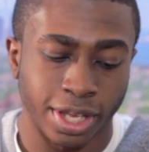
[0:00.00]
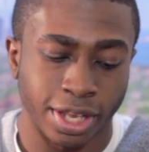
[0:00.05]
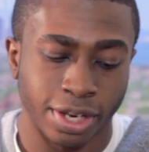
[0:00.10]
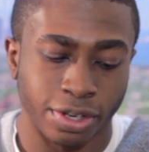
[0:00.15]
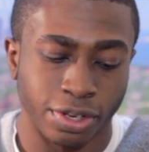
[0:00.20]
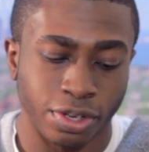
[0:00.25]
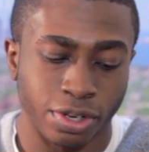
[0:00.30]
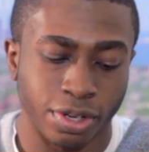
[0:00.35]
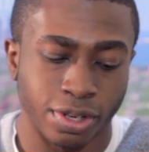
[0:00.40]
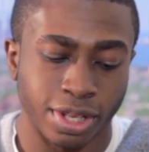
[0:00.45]

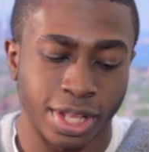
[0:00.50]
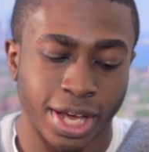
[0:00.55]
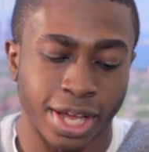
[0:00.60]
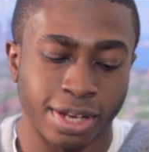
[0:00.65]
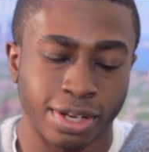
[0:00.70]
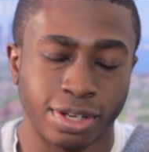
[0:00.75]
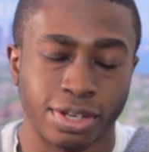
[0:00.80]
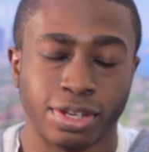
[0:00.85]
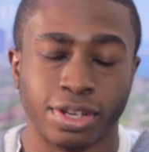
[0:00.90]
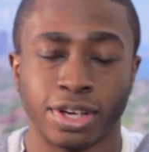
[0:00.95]
and
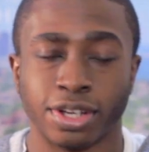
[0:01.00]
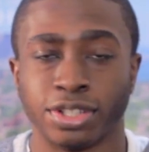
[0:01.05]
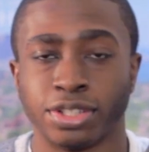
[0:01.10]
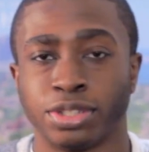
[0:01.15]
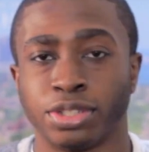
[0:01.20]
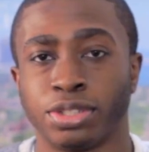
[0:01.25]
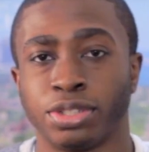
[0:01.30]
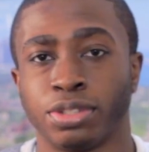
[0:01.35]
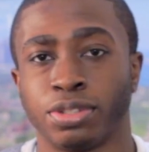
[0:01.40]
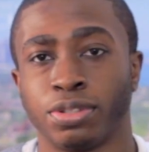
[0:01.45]
that
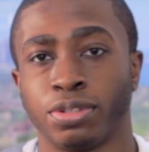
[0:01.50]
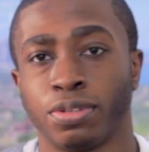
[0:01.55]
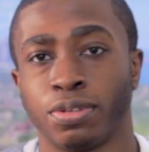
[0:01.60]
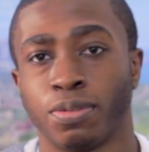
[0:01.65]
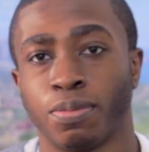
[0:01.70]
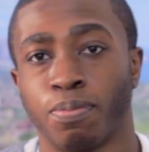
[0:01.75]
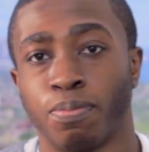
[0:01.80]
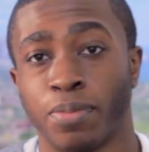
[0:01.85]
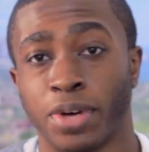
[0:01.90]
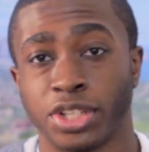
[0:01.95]
does
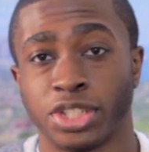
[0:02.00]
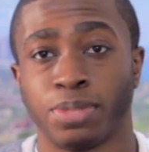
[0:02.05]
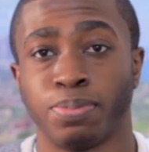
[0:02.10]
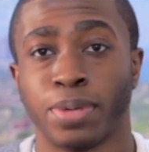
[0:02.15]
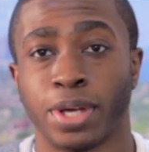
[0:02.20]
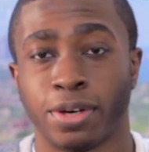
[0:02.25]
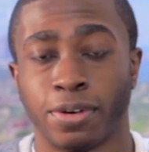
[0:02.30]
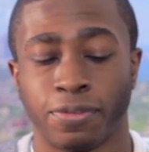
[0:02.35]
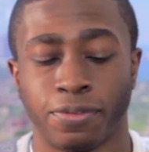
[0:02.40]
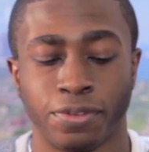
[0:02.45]
much
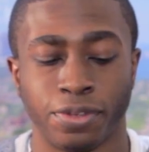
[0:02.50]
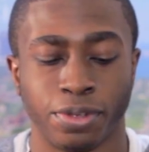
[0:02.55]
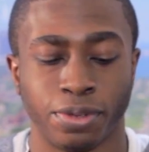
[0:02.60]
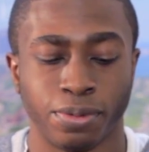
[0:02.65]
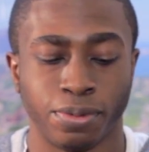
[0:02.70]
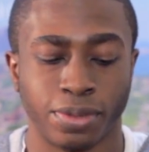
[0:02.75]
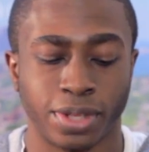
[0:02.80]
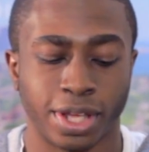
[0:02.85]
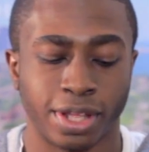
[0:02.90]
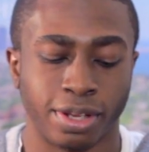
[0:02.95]
better for
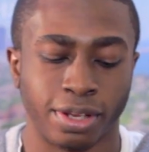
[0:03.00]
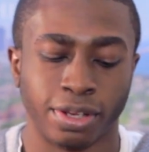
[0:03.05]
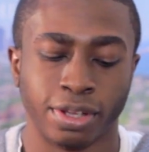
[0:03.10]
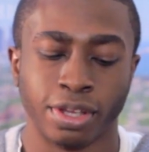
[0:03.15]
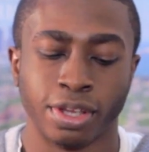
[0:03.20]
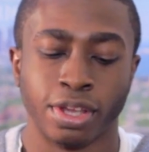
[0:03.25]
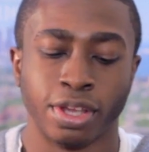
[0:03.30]
you than